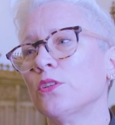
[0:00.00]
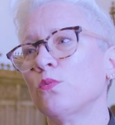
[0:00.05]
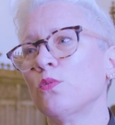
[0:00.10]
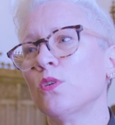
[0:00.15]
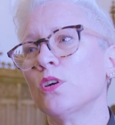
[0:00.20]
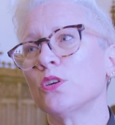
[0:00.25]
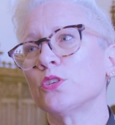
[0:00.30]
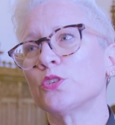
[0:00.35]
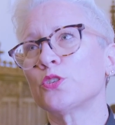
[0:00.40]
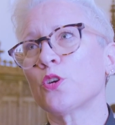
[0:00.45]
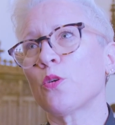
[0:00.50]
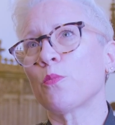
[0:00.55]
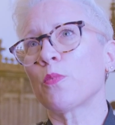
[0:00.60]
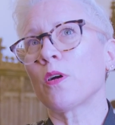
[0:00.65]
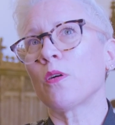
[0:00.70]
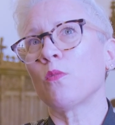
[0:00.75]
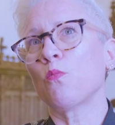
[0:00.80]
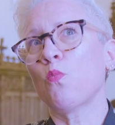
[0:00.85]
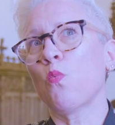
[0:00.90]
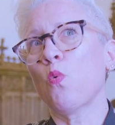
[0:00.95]
workshop,
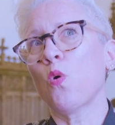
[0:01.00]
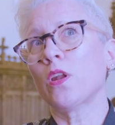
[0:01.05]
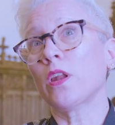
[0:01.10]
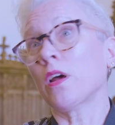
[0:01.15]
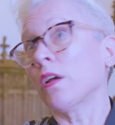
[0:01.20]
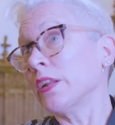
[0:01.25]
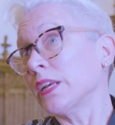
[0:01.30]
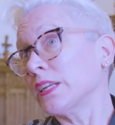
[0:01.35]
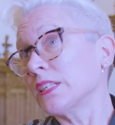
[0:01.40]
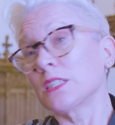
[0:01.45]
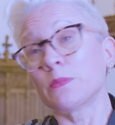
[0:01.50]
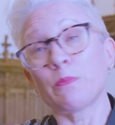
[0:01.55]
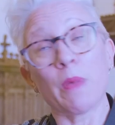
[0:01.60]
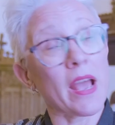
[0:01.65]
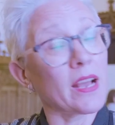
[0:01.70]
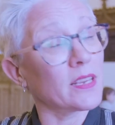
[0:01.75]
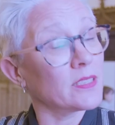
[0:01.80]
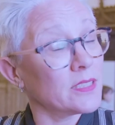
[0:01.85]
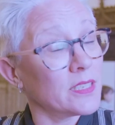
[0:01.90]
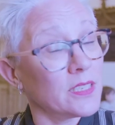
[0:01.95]
one
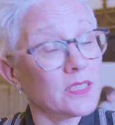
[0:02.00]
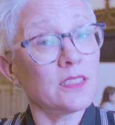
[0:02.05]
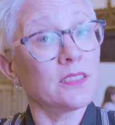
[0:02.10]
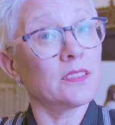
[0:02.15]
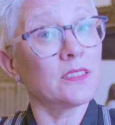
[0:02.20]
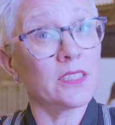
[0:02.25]
unexpected